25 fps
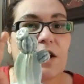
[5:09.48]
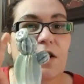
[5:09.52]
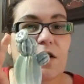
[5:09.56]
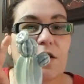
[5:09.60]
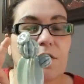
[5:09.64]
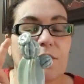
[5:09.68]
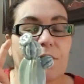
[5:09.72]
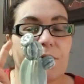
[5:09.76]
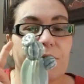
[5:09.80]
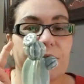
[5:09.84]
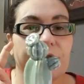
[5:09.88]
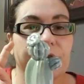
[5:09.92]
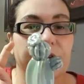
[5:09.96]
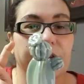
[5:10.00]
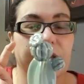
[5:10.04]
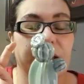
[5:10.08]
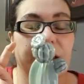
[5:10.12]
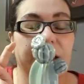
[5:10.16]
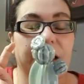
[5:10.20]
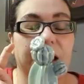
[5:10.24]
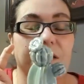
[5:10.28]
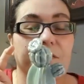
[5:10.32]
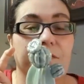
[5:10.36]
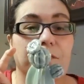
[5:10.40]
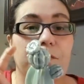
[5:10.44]
they are,
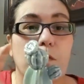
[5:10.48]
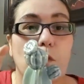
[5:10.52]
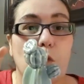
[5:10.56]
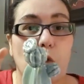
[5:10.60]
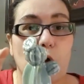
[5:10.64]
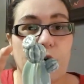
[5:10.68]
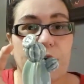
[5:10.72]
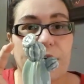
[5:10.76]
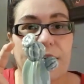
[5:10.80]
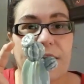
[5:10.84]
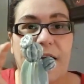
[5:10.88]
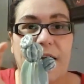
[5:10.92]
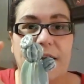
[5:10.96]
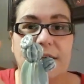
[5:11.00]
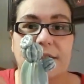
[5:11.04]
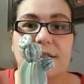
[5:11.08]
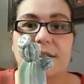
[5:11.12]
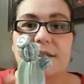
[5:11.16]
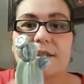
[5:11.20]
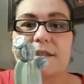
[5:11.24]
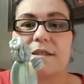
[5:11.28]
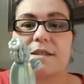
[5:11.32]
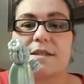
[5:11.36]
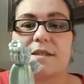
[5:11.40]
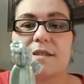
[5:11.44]
they have four
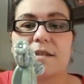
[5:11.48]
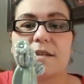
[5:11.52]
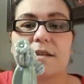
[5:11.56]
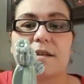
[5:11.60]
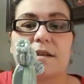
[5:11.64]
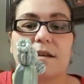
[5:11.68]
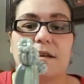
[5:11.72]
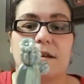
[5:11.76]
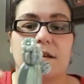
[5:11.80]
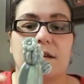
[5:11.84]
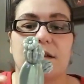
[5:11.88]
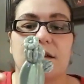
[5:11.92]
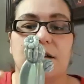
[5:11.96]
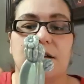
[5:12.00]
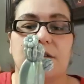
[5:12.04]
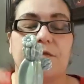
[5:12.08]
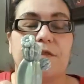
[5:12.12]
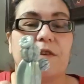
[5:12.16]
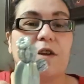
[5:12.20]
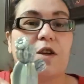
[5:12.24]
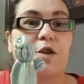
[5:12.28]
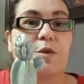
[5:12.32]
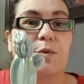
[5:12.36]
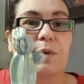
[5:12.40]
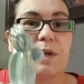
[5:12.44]
cactus uh,
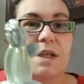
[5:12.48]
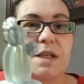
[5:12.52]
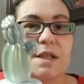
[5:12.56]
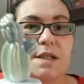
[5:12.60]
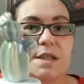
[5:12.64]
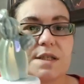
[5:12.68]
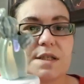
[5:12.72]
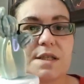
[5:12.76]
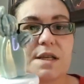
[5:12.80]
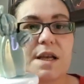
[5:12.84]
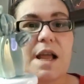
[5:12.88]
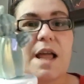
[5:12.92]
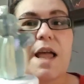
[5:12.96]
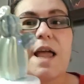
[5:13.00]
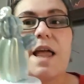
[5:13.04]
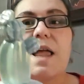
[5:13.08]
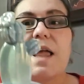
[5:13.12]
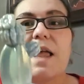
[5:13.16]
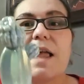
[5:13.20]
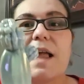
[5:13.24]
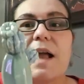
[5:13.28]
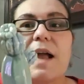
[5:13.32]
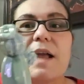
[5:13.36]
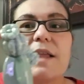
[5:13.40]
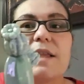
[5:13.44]
figurines.
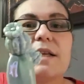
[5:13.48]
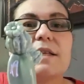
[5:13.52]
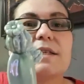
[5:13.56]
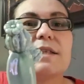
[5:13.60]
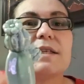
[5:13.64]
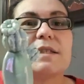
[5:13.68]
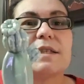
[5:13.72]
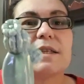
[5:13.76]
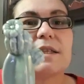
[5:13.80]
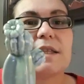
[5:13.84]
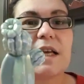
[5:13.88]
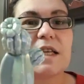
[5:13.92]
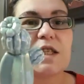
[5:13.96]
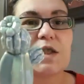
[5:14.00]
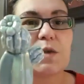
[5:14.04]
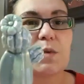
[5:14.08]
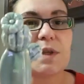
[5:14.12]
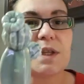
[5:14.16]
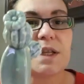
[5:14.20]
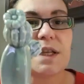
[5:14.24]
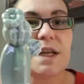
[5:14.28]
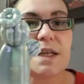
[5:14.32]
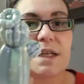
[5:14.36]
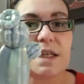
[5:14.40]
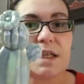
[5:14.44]
And this is the last
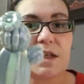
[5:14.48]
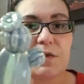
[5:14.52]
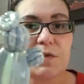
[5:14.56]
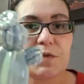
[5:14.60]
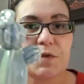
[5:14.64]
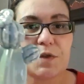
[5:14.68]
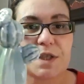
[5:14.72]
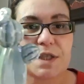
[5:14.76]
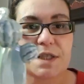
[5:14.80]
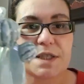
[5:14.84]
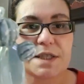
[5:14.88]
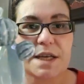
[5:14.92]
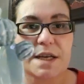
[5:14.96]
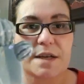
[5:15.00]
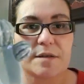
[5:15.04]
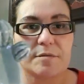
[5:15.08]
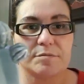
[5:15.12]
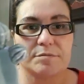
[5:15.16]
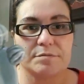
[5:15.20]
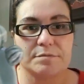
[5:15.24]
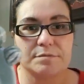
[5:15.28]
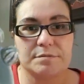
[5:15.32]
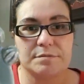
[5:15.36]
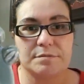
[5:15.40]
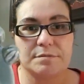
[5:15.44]
one that I need for the set.
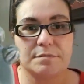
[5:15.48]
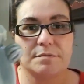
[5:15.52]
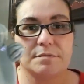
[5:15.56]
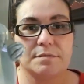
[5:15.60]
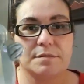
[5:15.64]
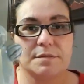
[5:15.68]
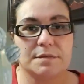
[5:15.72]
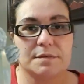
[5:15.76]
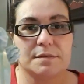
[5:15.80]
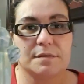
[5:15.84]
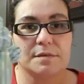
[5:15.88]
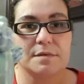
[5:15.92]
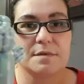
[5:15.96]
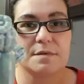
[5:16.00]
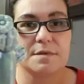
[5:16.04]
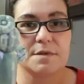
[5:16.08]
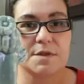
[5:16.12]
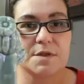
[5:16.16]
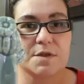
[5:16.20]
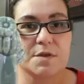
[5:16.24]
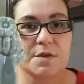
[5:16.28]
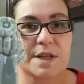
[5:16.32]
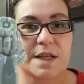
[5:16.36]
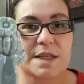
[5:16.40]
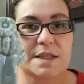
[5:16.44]

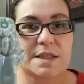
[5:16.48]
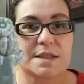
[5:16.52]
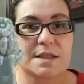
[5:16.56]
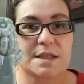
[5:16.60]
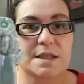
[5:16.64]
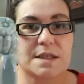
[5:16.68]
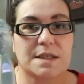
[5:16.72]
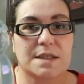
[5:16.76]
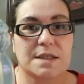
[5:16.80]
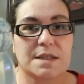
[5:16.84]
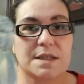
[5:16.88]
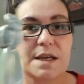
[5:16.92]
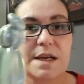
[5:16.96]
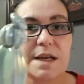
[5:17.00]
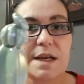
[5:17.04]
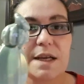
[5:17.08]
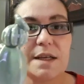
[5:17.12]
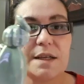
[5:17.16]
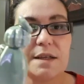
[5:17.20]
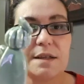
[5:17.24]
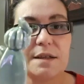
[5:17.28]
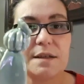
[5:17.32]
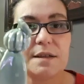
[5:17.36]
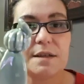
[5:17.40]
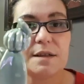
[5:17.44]
So that's the
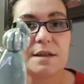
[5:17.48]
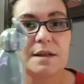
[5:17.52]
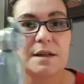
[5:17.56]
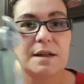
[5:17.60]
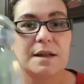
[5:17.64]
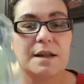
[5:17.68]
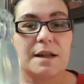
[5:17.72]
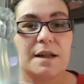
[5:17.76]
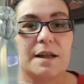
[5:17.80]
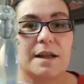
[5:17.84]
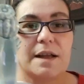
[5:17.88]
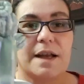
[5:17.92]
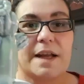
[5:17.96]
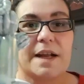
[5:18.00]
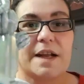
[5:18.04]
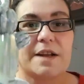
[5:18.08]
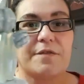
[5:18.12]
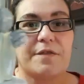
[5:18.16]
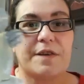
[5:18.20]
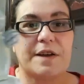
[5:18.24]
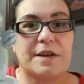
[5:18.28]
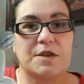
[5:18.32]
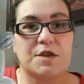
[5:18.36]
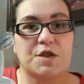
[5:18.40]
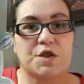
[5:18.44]
design. And I
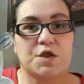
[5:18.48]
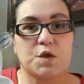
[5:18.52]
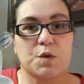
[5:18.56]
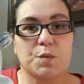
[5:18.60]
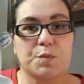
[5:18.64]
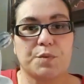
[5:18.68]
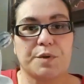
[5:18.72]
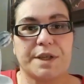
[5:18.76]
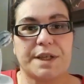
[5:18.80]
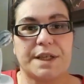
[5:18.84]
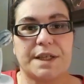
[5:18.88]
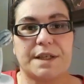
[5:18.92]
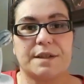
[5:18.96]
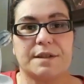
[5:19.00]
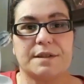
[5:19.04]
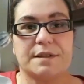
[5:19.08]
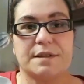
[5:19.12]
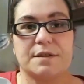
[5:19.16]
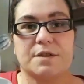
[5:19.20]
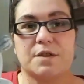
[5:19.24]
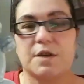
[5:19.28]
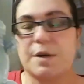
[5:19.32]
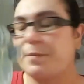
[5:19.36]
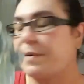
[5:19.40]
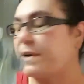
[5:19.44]
found it so pretty.
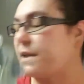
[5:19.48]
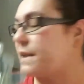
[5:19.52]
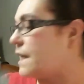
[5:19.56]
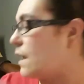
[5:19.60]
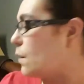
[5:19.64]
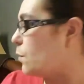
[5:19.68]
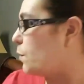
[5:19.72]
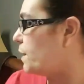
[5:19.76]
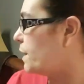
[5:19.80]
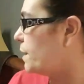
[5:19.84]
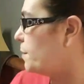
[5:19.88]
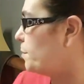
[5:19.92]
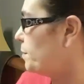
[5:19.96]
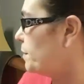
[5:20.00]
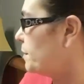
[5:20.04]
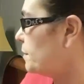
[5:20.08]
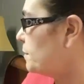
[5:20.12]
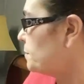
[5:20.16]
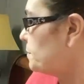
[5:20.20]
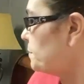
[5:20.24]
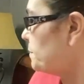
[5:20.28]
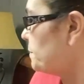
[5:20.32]
So I picked that one up.